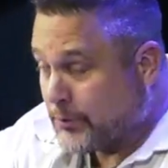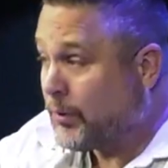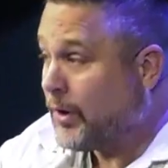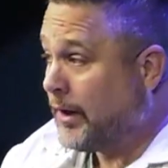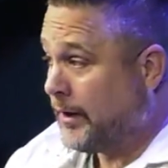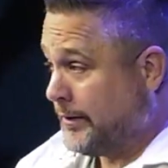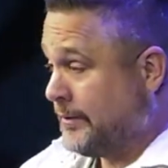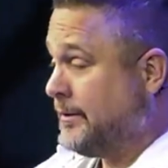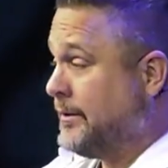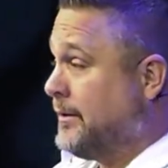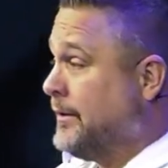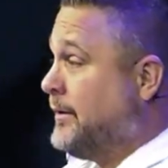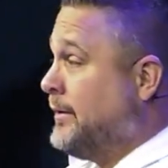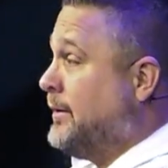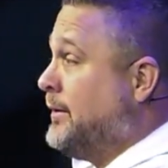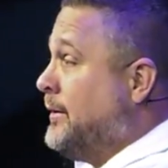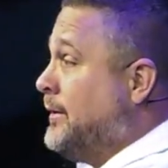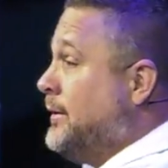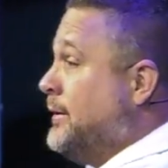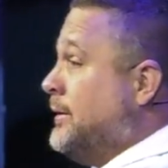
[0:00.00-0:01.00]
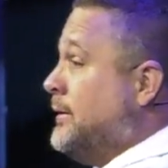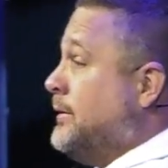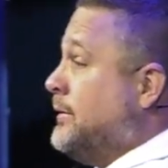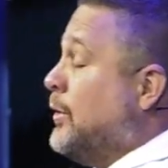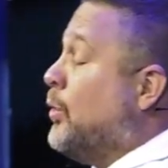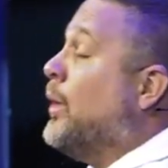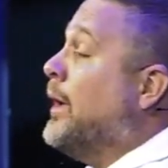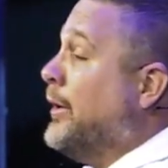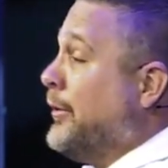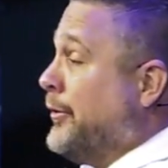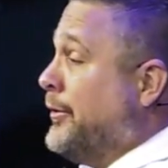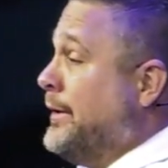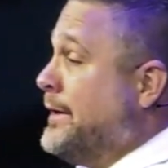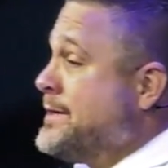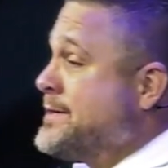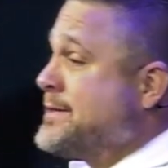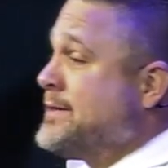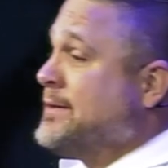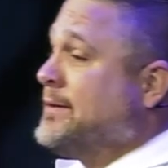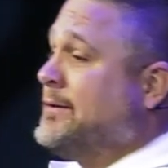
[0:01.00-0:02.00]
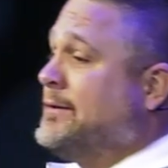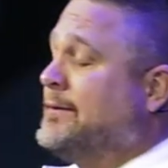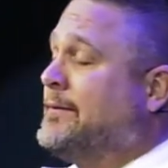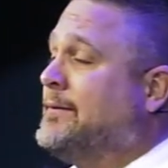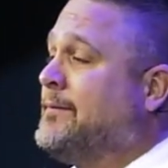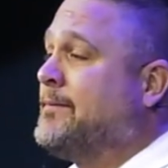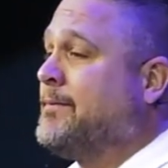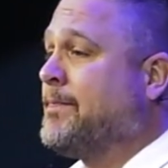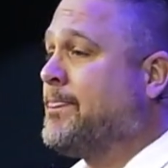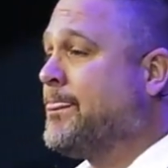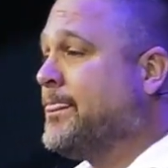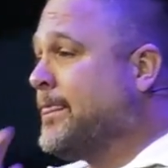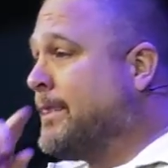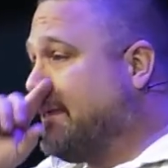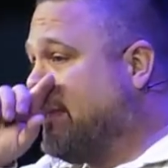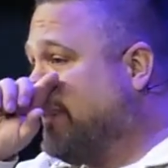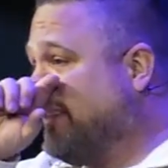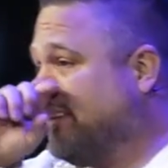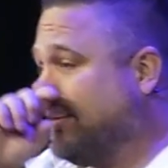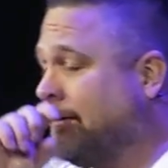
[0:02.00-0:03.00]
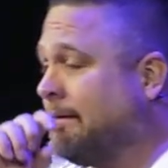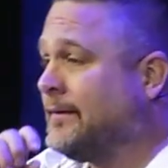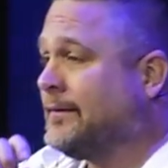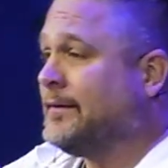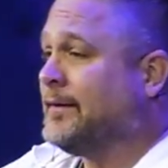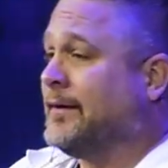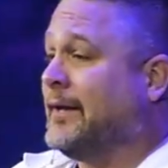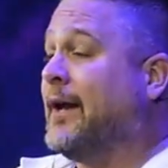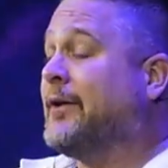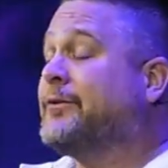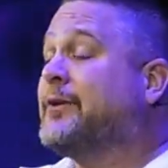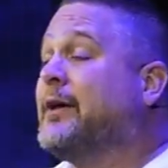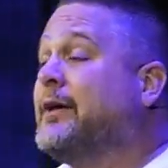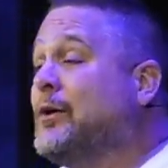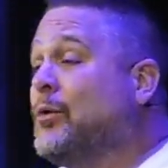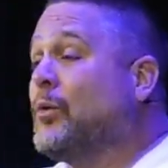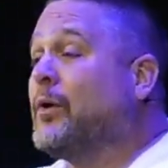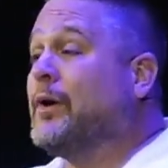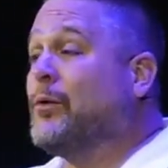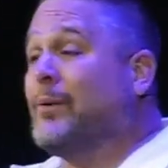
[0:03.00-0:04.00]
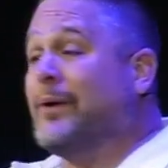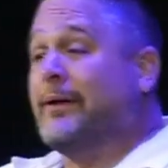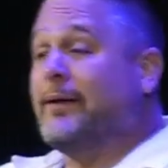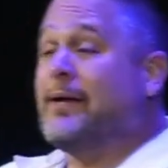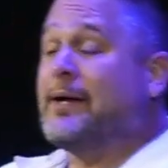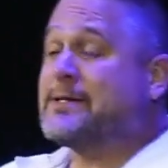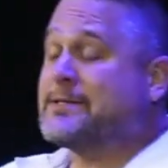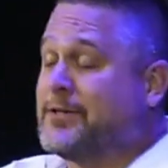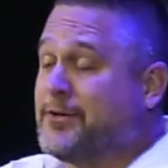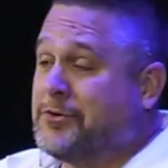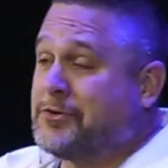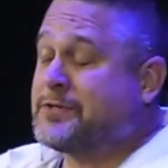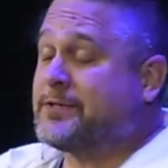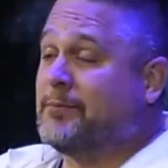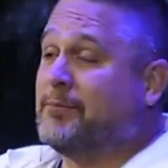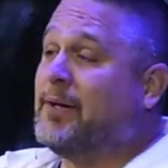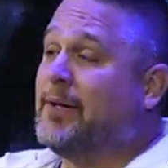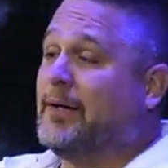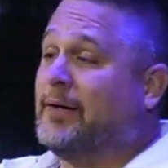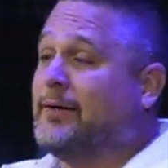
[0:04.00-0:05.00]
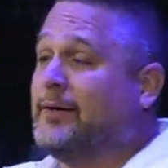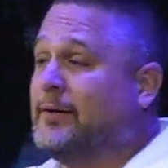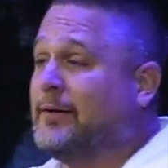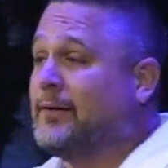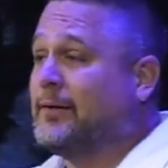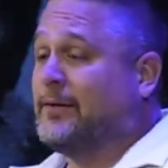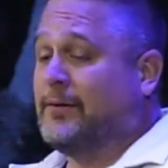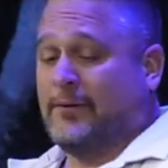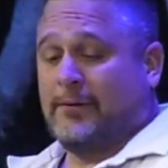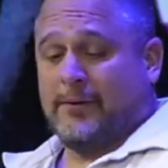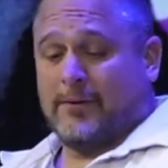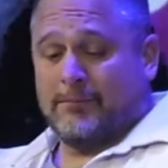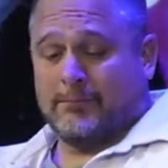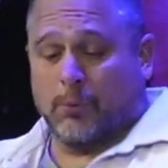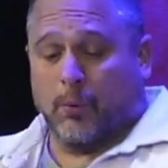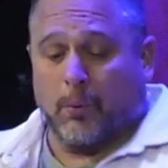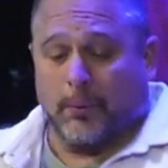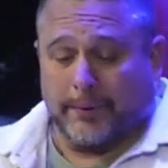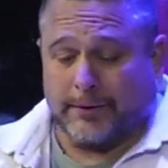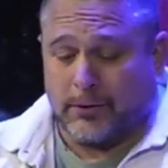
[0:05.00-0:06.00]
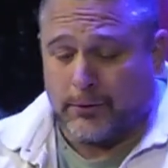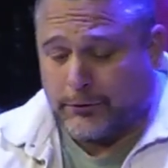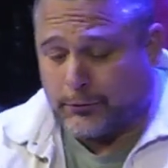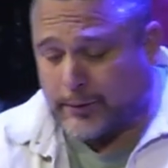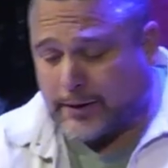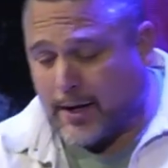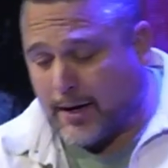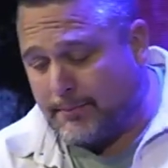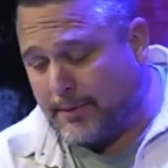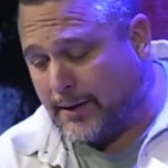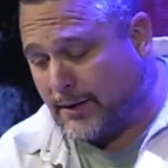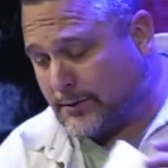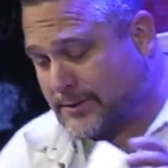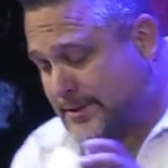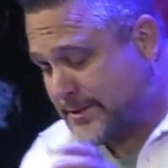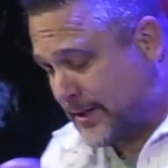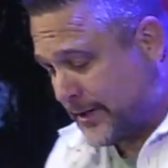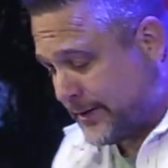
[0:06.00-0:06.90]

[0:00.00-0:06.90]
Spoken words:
to what? The wilderness. And I'll tell you where he went next here in just a minute. But what we do is we come in on